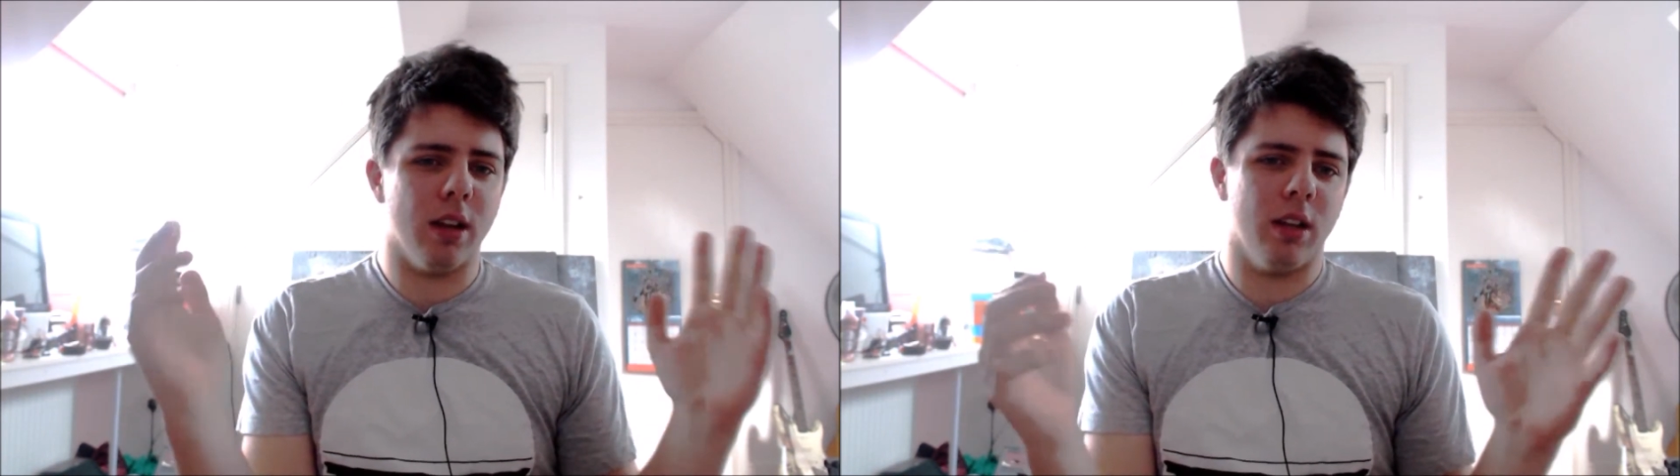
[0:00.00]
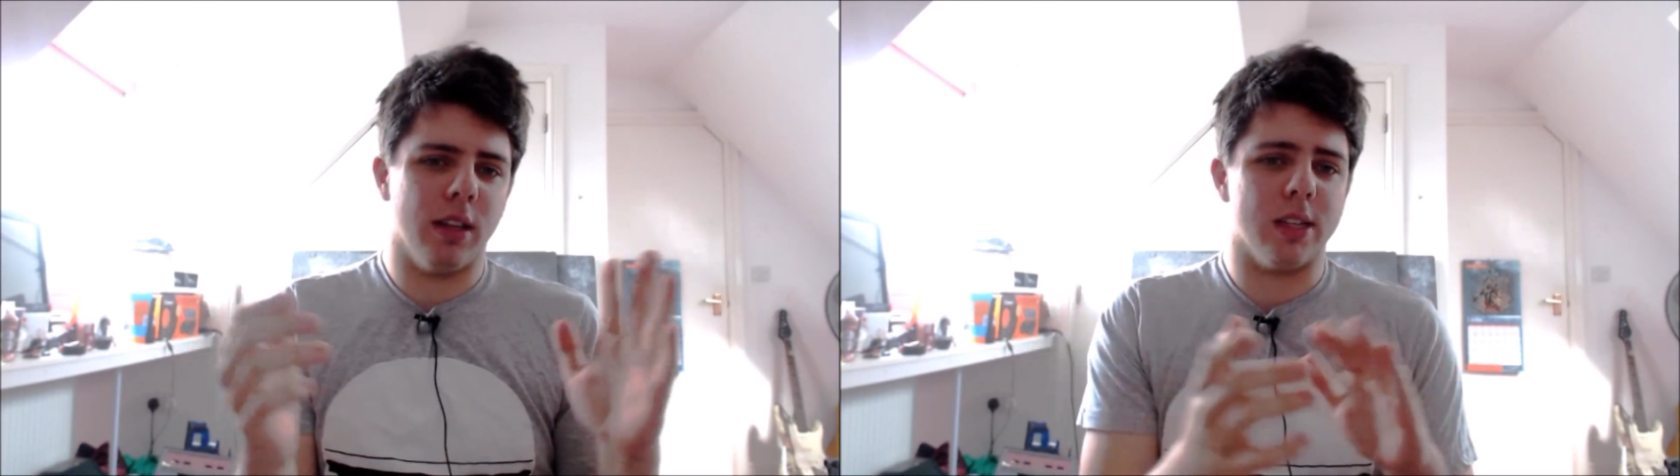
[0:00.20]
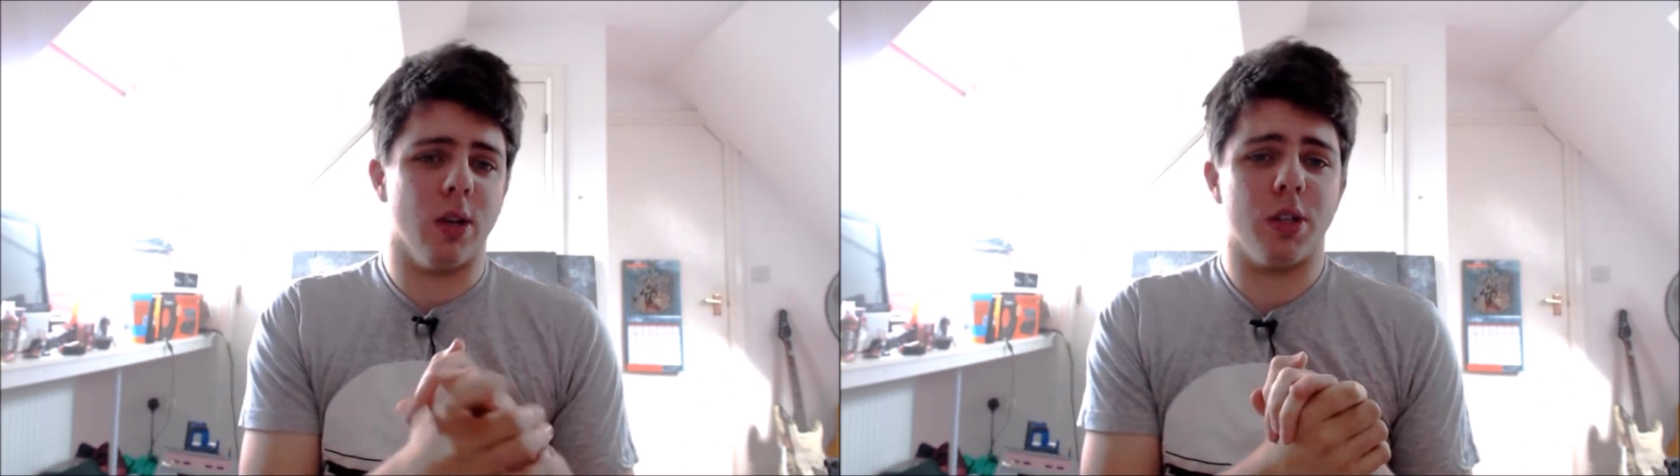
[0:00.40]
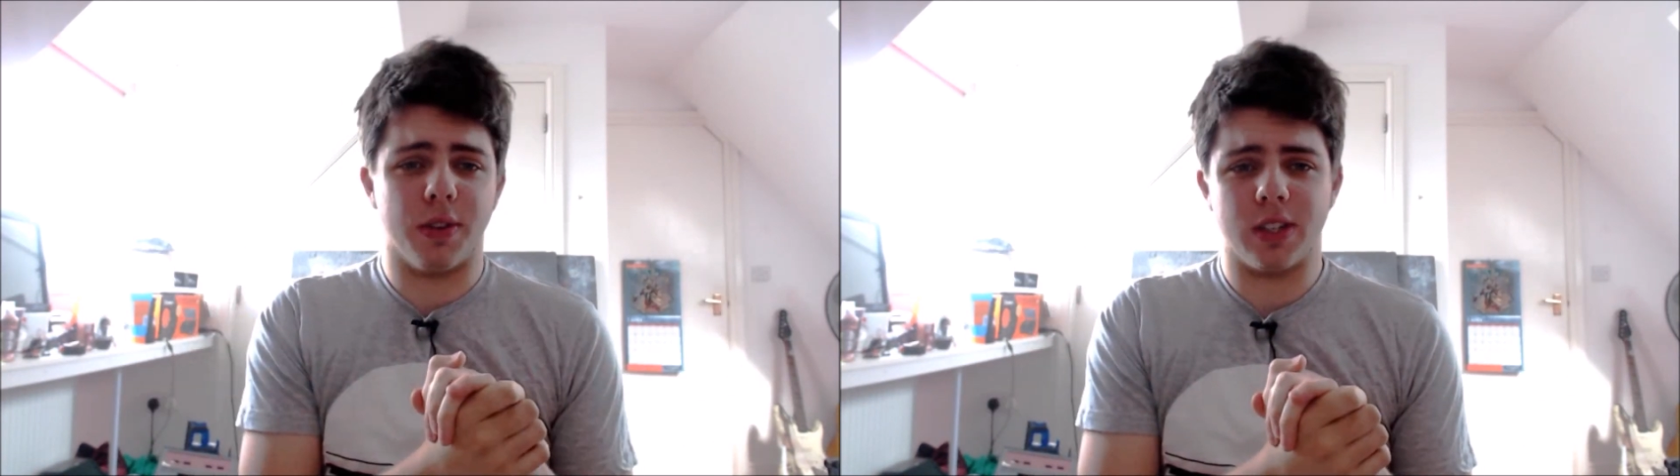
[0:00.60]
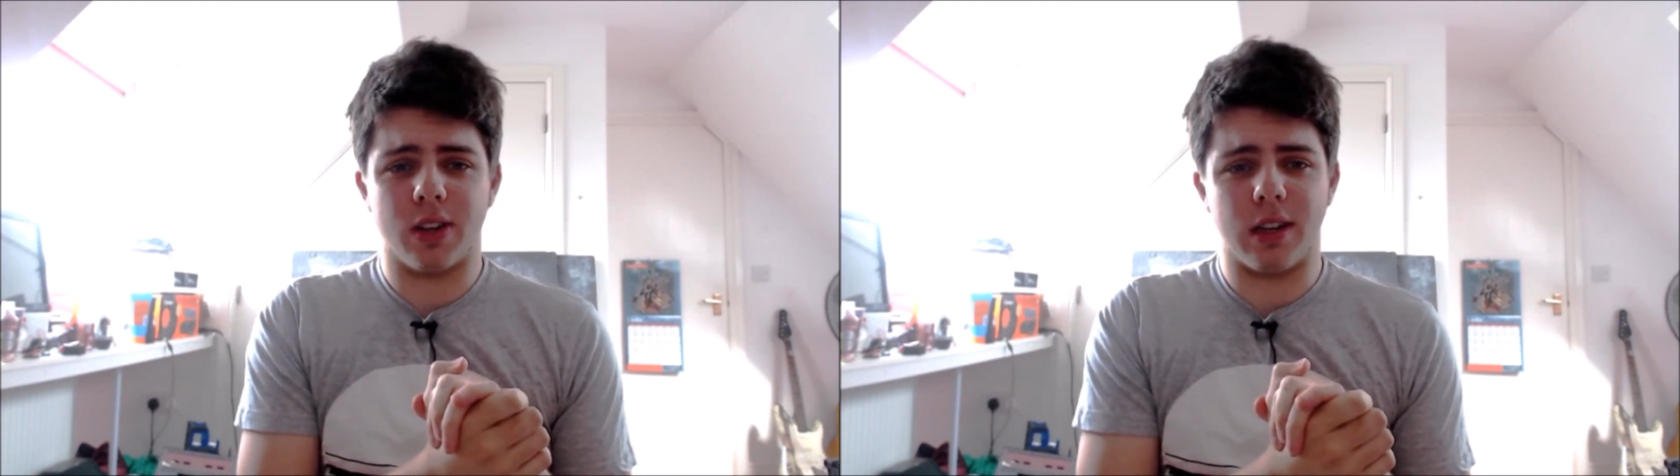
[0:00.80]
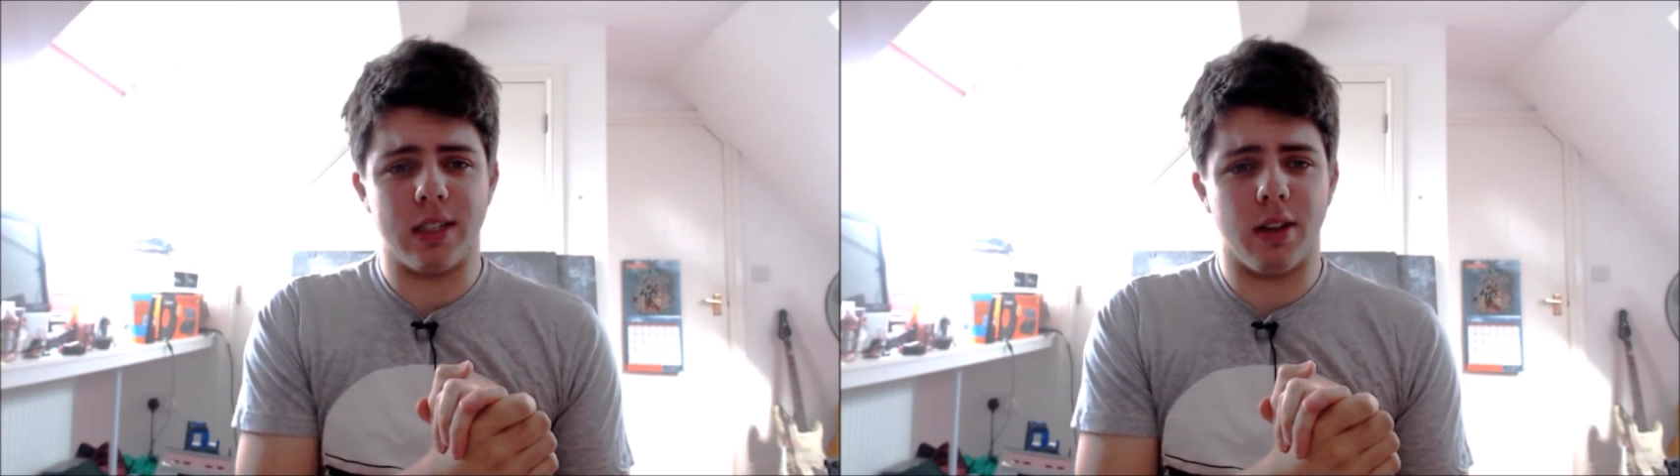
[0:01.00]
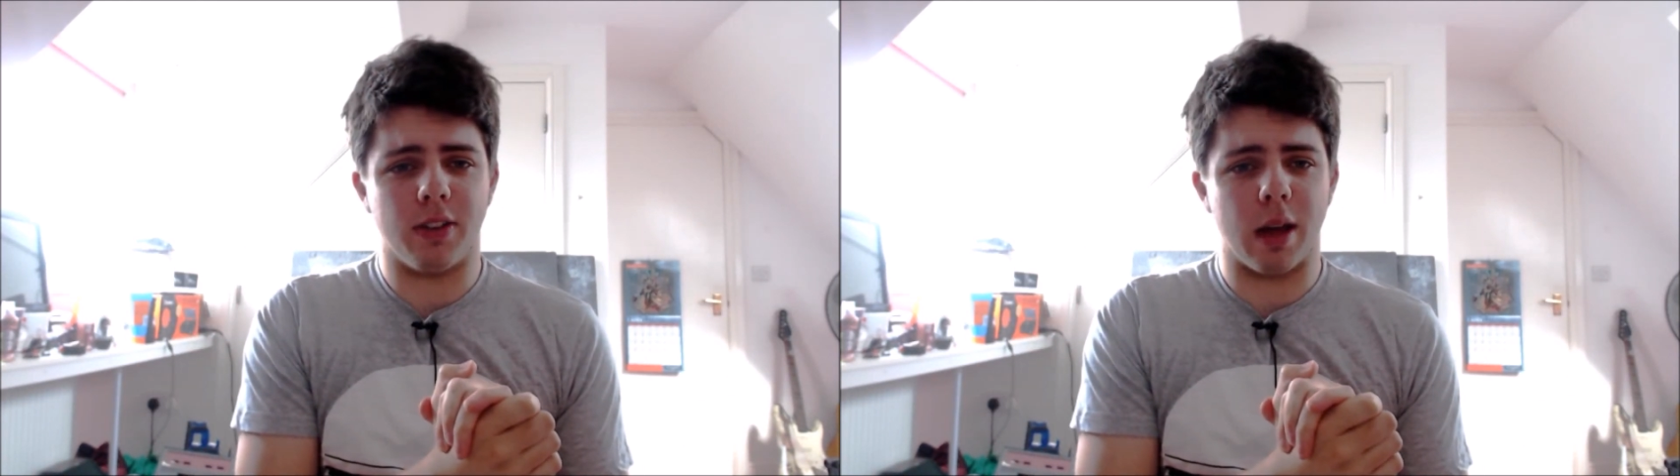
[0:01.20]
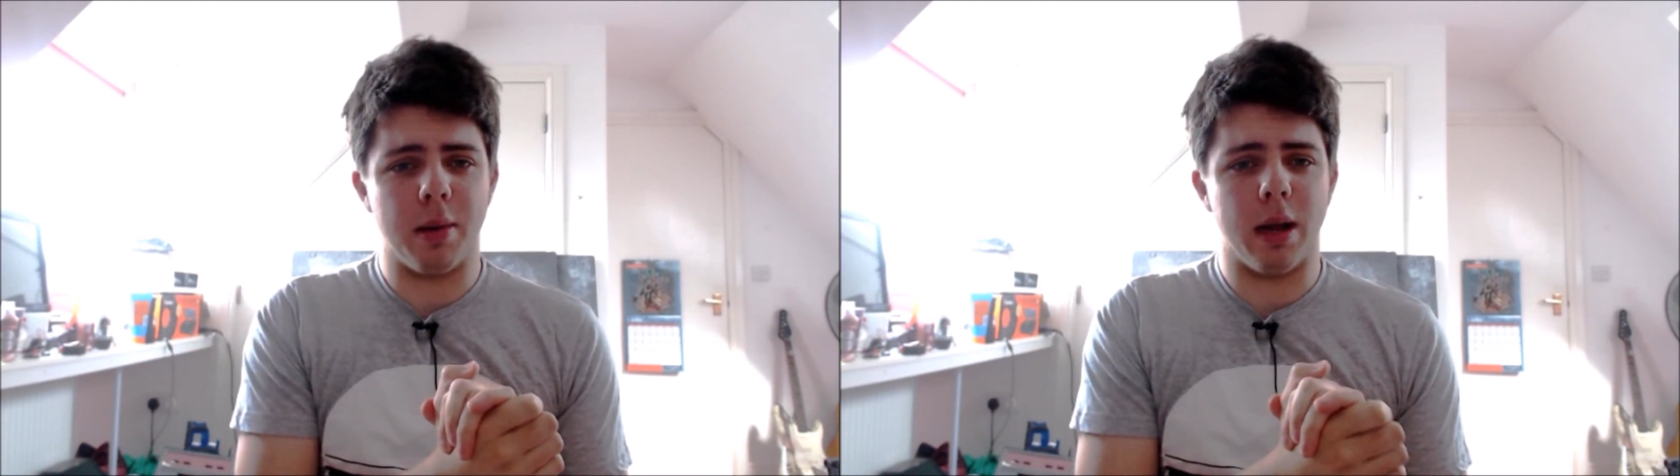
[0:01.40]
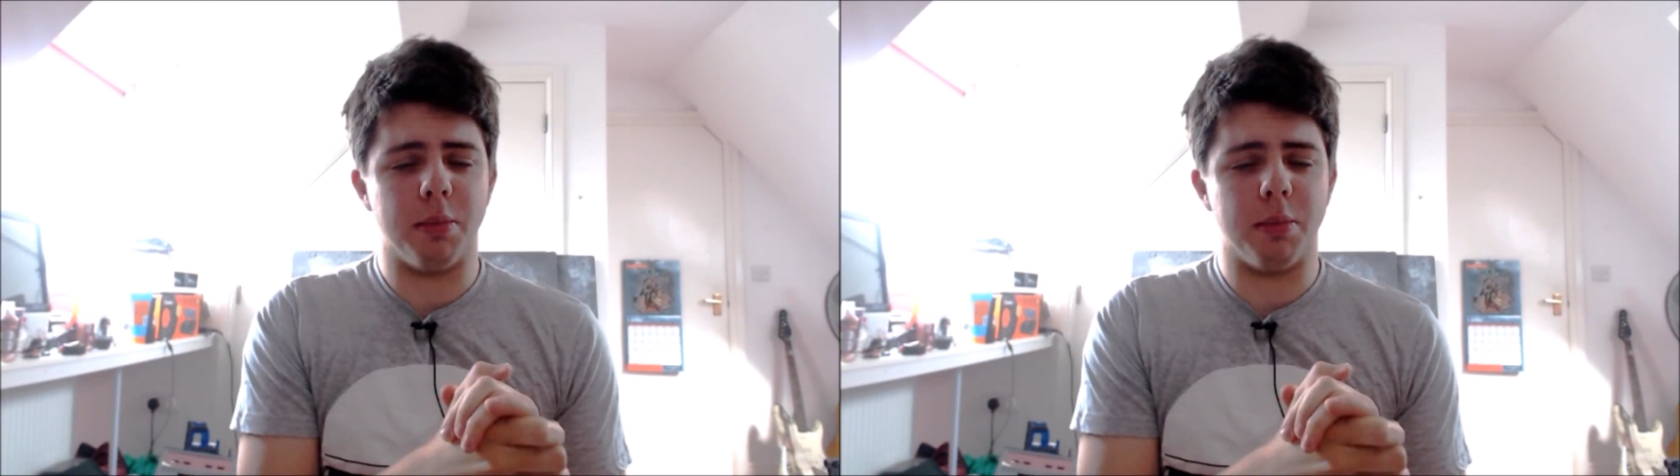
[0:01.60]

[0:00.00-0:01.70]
there's lots of exciting stuff coming up.